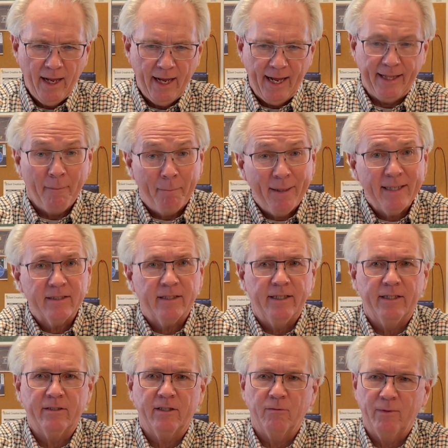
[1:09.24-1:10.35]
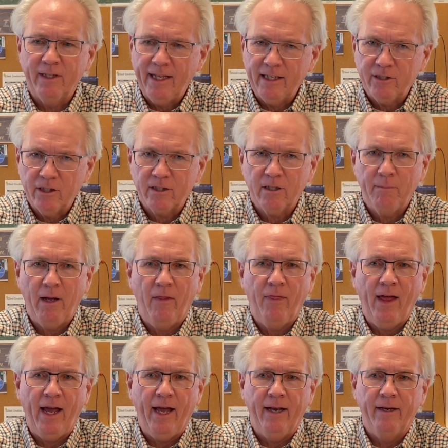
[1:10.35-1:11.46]
In the business, if we think just about
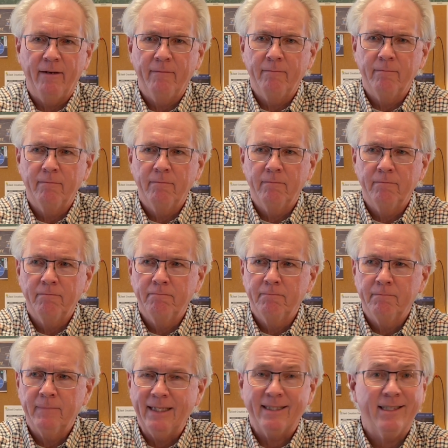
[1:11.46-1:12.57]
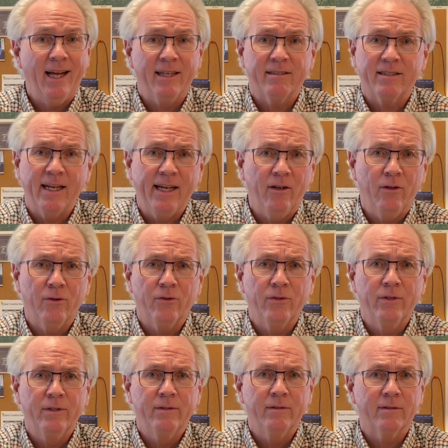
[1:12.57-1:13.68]
that, it's not sales,
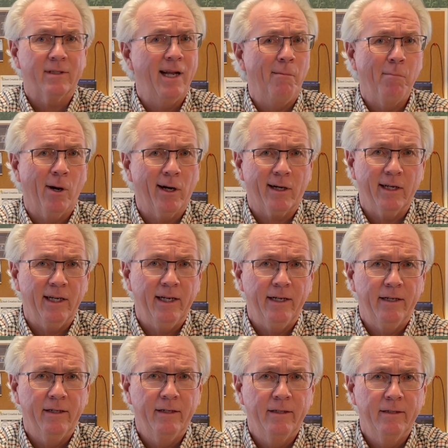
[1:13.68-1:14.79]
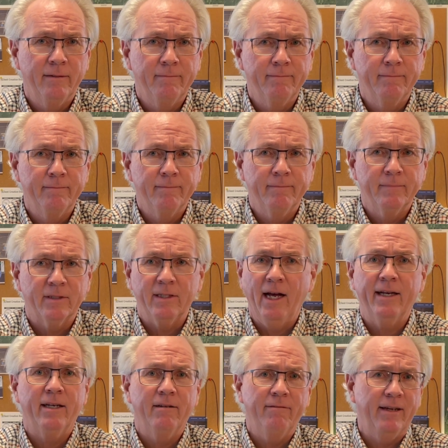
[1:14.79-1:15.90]
it's not marketing, it's not
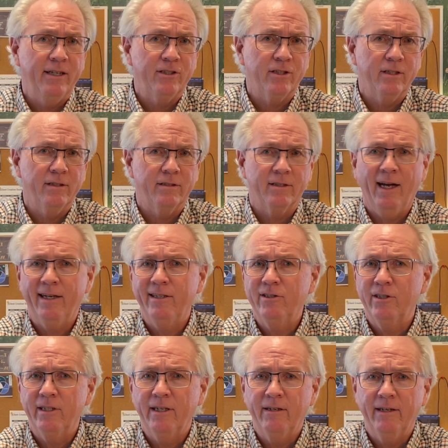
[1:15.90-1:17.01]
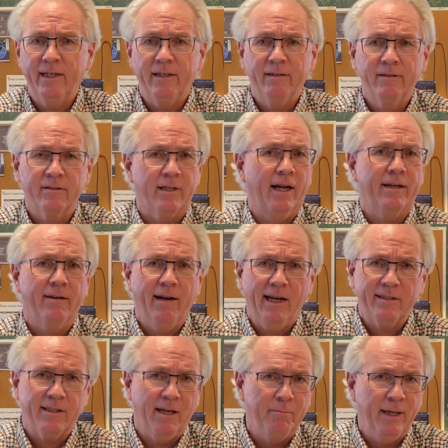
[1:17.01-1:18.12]
innovation, it's not engineering, it's not your
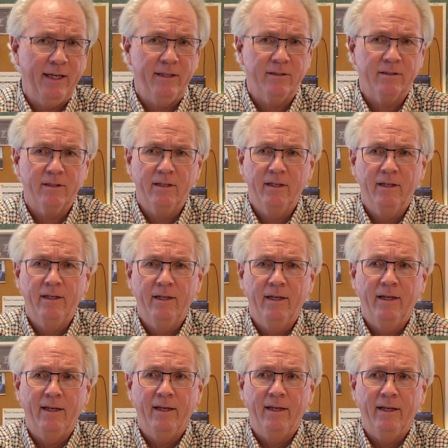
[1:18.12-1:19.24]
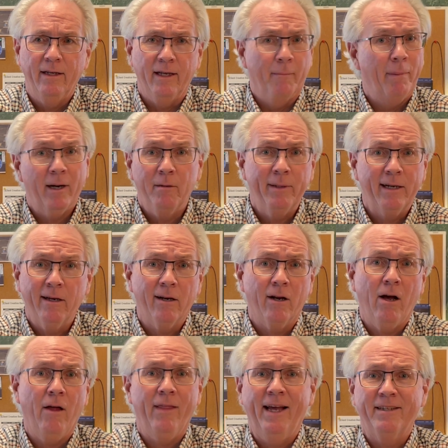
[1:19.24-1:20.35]
asset base. You better be good at
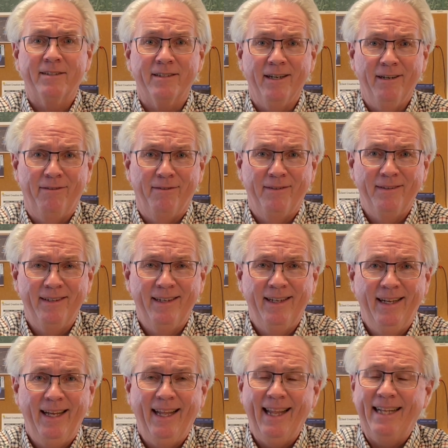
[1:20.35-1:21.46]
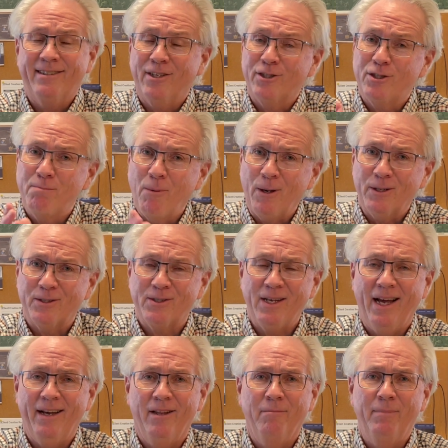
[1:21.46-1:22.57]
all that stuff. That's the smart
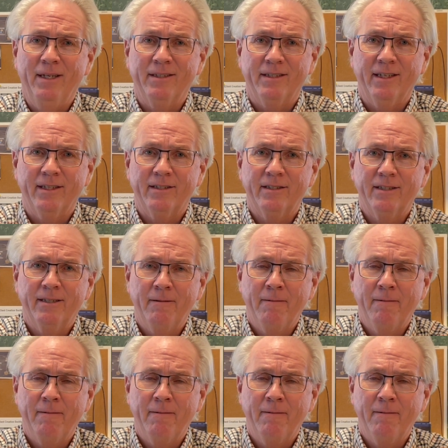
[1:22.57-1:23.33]
side of the business.